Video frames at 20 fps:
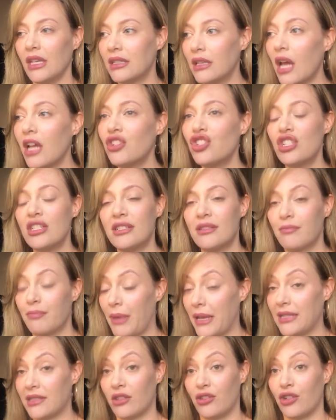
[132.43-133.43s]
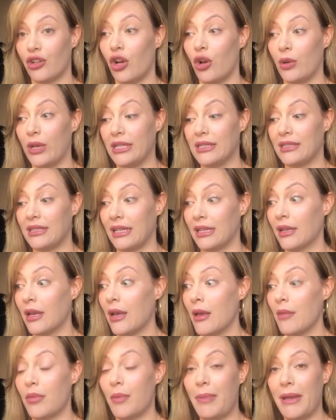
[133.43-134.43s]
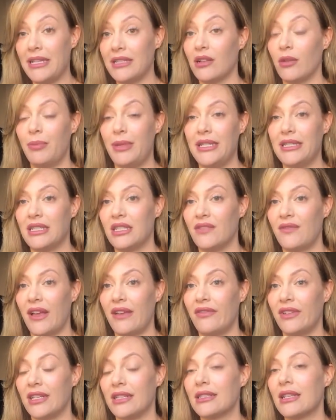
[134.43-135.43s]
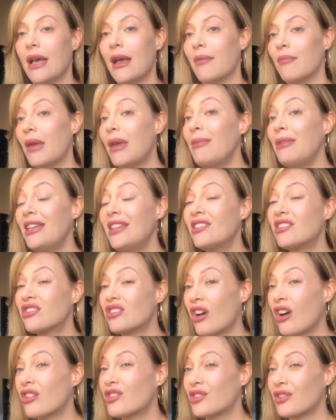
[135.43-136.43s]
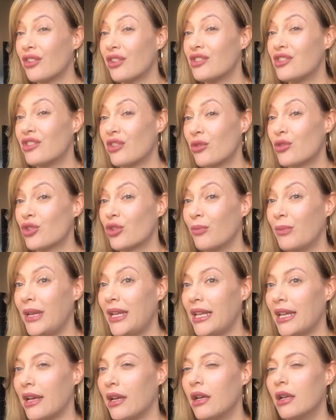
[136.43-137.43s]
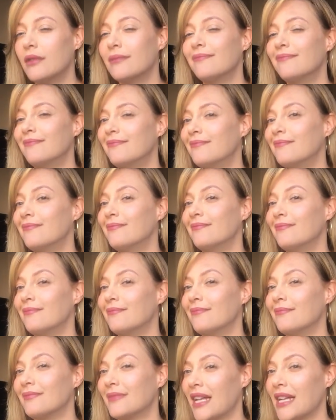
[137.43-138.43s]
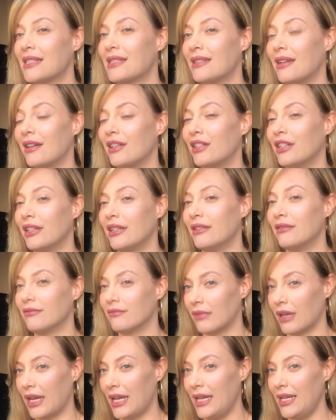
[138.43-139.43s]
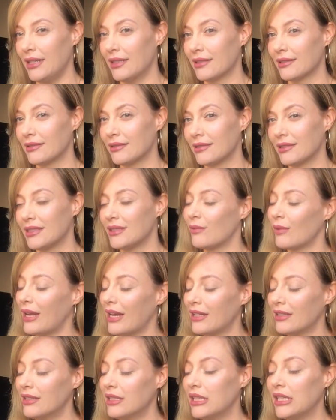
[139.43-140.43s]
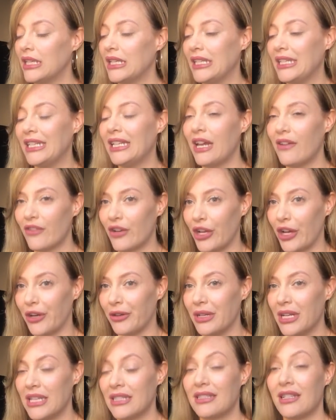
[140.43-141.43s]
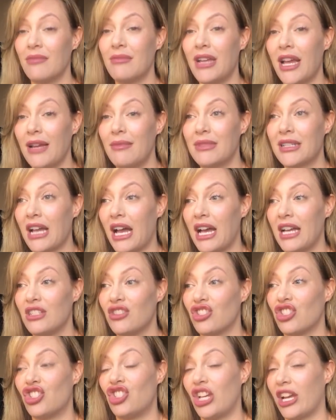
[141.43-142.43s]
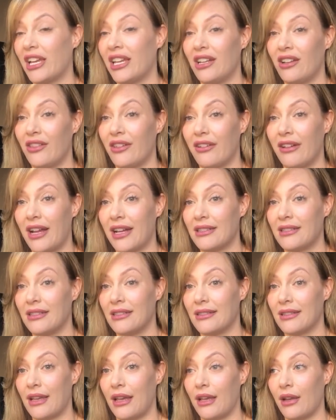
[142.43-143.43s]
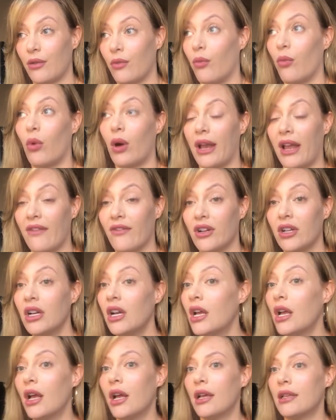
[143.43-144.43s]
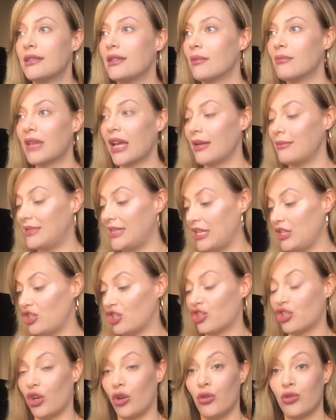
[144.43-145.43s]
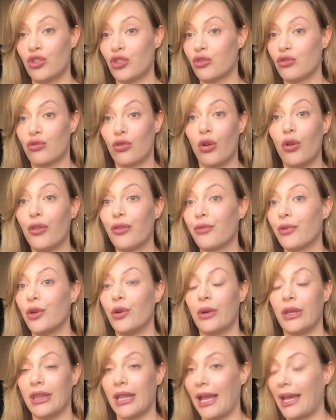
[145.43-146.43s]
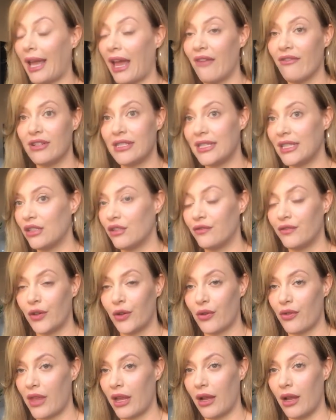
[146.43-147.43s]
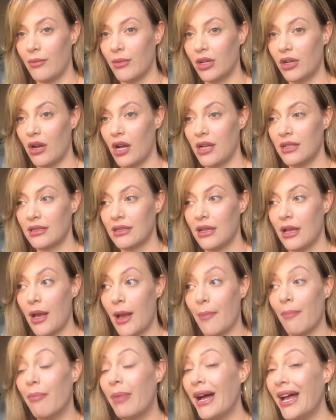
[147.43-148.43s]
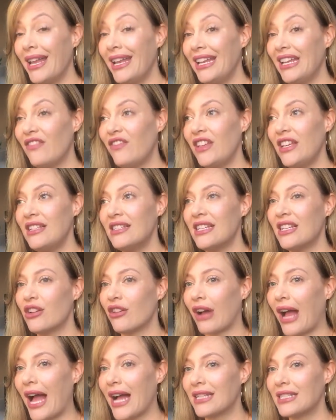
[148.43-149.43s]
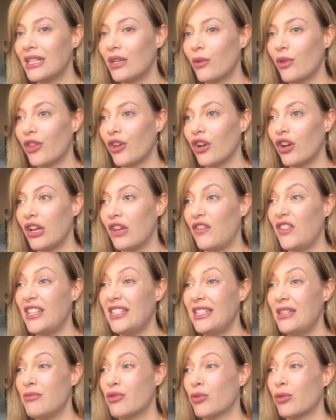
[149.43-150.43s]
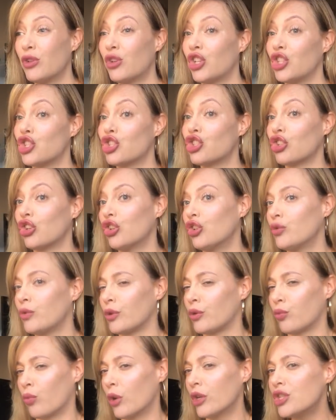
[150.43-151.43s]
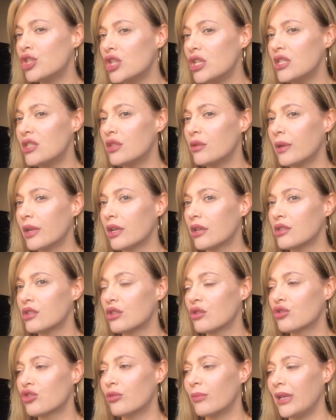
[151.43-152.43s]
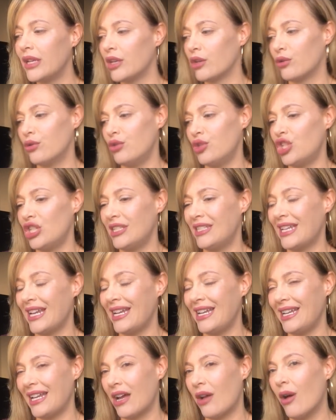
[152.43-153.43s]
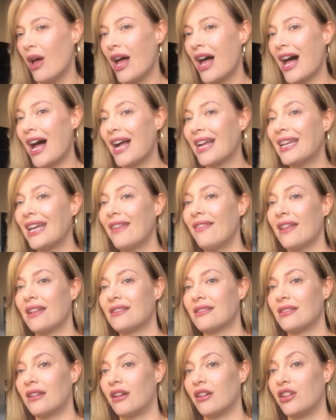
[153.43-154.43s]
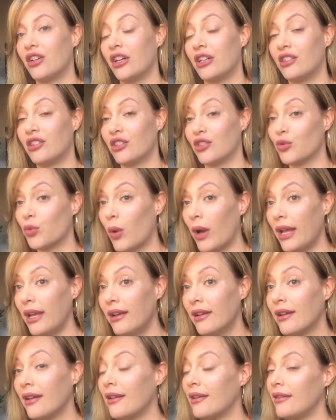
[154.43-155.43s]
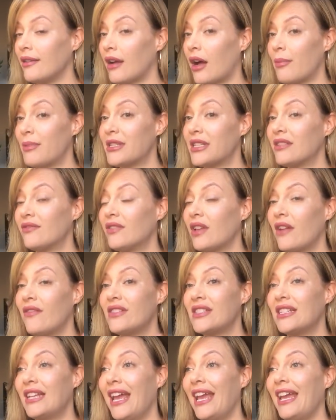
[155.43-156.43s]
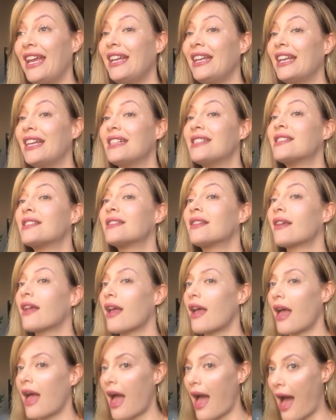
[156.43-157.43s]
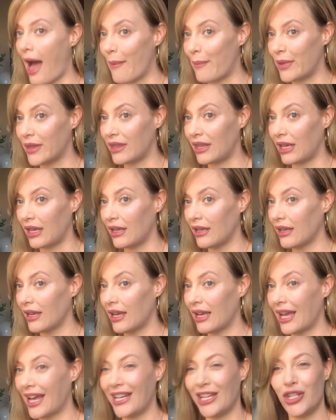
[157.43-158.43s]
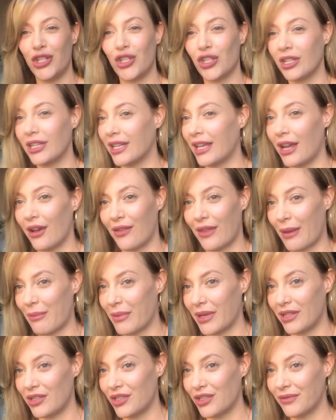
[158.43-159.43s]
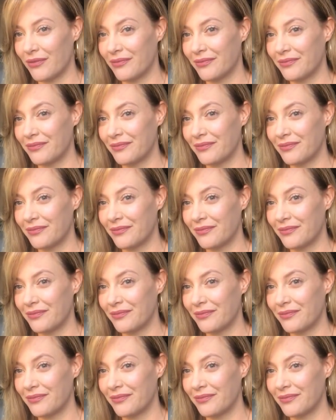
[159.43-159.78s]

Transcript: Not just based on your own instinct, but based on pieces of evidence. Maybe he stalks her on social media. Mmm, that's not good, right? Well, you never know. Sometimes guys just check in on their exes, like whatever. Sometimes they just go scroll through and like every single photo they come across. But if he's interacting with her, if he seems real concerned with what she's doing on social media, who she's dating now, again, that's not good. Because what? The opposite of love isn't hate, it's apathy. And he shouldn't care that much.